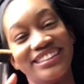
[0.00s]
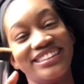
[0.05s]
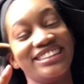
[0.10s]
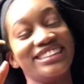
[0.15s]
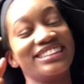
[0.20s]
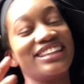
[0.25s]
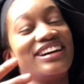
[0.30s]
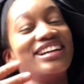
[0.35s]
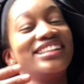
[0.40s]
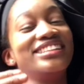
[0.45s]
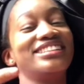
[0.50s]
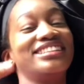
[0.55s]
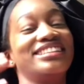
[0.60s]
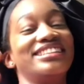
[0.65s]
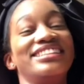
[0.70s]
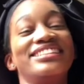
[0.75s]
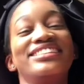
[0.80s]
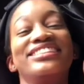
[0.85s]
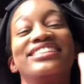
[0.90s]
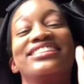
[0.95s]
It's going to
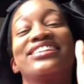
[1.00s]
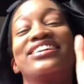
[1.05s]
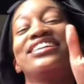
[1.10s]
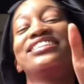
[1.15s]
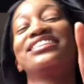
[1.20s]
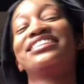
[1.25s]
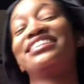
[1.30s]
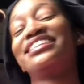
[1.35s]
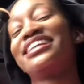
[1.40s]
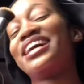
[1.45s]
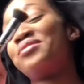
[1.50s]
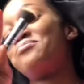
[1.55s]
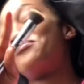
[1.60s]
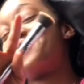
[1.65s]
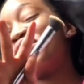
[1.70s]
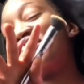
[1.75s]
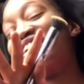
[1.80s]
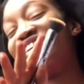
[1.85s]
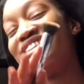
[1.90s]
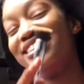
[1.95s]
the. It's going to
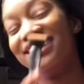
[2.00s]
abroad.